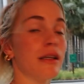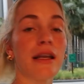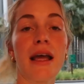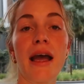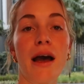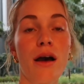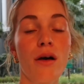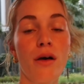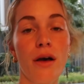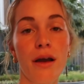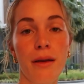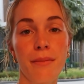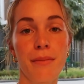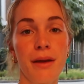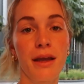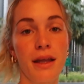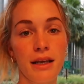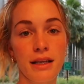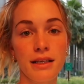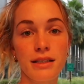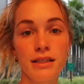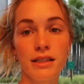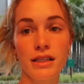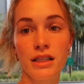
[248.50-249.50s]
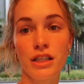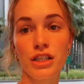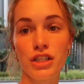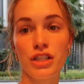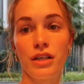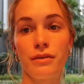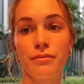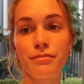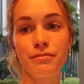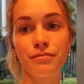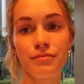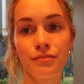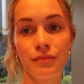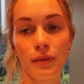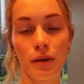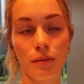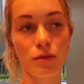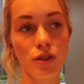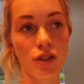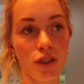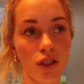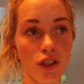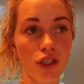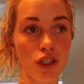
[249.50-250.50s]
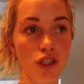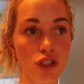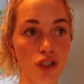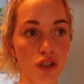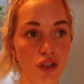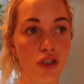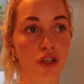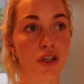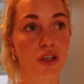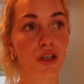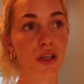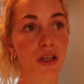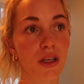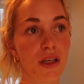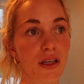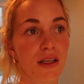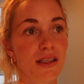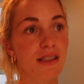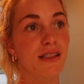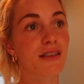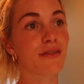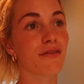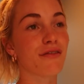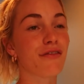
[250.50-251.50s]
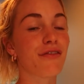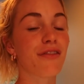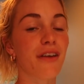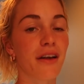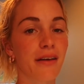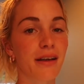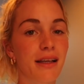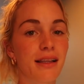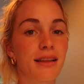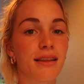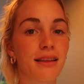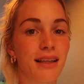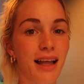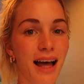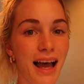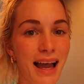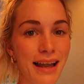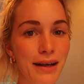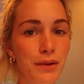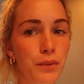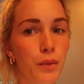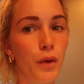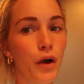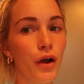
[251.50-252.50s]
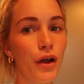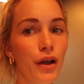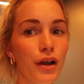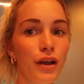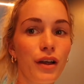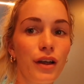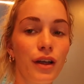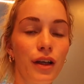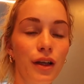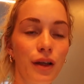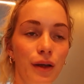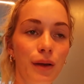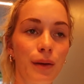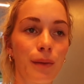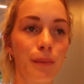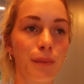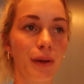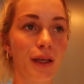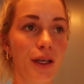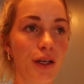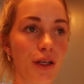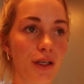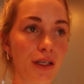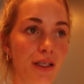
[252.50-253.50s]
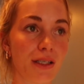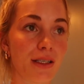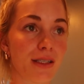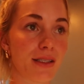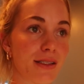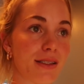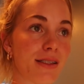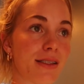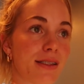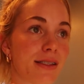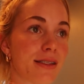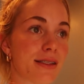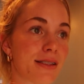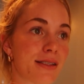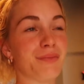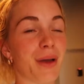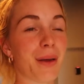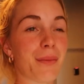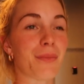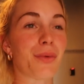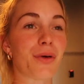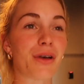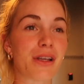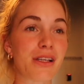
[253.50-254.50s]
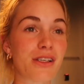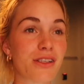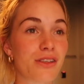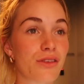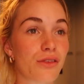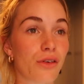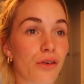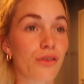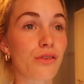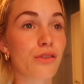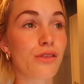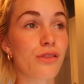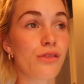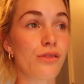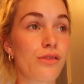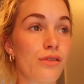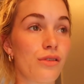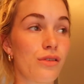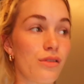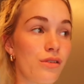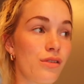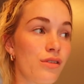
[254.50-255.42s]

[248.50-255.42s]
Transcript: now I'm heading to the gym. I'm just gonna do some very light work because my body's so sore.